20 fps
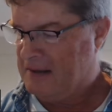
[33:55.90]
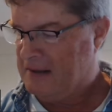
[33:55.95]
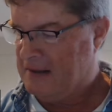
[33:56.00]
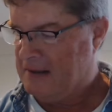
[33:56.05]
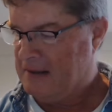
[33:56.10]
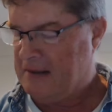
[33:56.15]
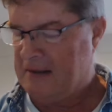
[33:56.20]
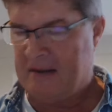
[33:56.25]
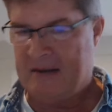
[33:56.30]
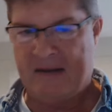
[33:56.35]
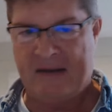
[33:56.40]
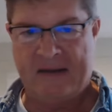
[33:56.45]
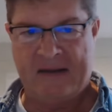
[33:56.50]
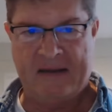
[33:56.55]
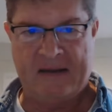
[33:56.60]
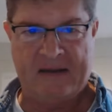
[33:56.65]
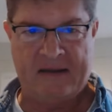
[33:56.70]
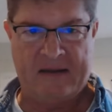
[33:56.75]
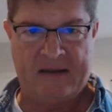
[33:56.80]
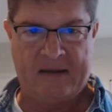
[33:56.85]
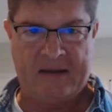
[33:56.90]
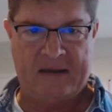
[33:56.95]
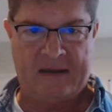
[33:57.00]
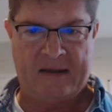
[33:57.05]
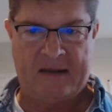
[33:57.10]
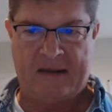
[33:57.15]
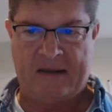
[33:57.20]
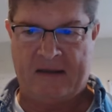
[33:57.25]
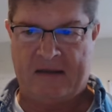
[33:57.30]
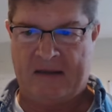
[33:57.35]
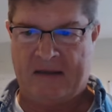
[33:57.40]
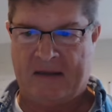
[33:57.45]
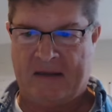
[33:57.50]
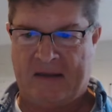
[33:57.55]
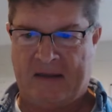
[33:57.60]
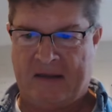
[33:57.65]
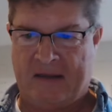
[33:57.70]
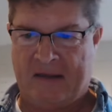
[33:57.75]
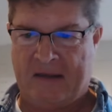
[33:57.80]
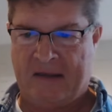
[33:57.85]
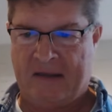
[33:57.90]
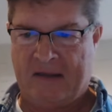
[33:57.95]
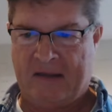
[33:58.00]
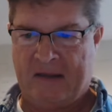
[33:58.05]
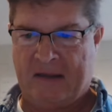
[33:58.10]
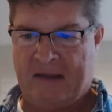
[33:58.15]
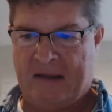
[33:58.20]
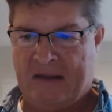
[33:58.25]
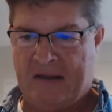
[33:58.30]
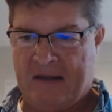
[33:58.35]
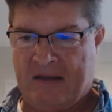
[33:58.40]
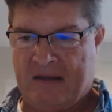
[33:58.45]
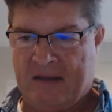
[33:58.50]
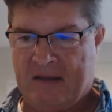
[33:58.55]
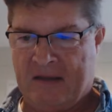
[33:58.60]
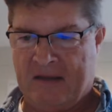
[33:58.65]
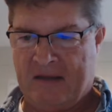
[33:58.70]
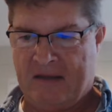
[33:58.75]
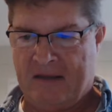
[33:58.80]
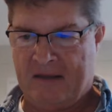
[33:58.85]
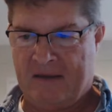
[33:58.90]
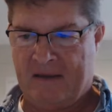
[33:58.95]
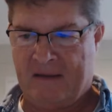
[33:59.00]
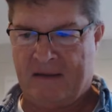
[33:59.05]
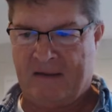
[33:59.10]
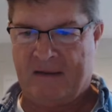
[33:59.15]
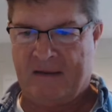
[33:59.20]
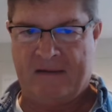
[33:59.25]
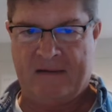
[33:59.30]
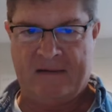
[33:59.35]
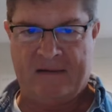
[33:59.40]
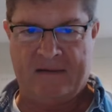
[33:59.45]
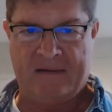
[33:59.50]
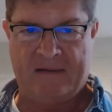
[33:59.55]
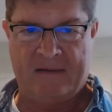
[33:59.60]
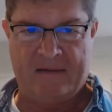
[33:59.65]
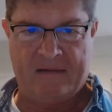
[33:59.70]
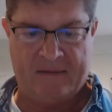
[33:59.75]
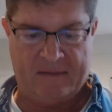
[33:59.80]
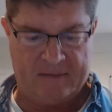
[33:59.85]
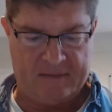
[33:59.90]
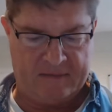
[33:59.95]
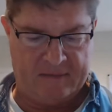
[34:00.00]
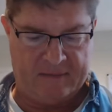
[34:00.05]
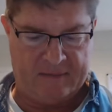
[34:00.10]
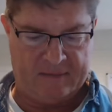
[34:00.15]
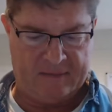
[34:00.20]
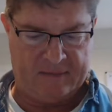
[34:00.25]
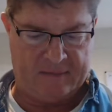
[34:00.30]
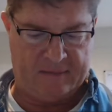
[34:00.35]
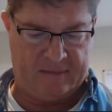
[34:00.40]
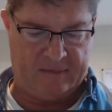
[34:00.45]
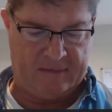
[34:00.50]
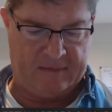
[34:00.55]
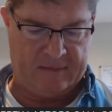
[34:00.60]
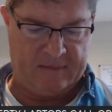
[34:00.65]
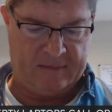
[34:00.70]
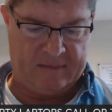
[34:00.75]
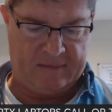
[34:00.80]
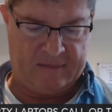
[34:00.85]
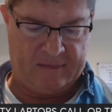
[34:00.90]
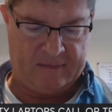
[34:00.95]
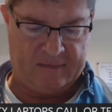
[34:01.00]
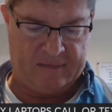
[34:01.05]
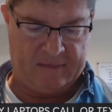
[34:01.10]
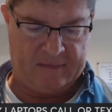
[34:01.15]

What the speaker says: [no speech]